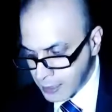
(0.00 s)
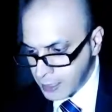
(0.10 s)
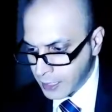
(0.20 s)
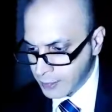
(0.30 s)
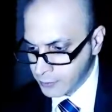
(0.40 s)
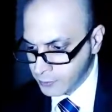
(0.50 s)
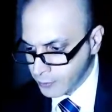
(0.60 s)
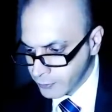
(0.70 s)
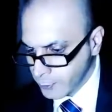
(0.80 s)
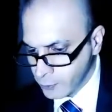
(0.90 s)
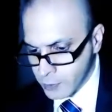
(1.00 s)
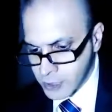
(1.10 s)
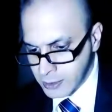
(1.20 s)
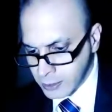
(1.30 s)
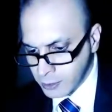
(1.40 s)
and another was
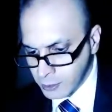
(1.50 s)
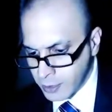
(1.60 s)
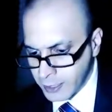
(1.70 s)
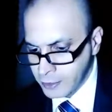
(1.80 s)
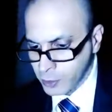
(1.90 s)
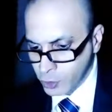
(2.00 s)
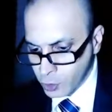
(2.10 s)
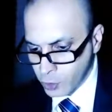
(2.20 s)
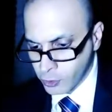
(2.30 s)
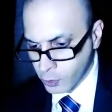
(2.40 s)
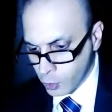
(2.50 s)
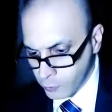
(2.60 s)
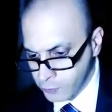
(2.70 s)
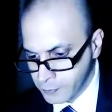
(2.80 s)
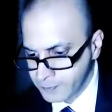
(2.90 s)
Nikolai
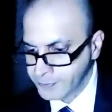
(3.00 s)
Khokhlov.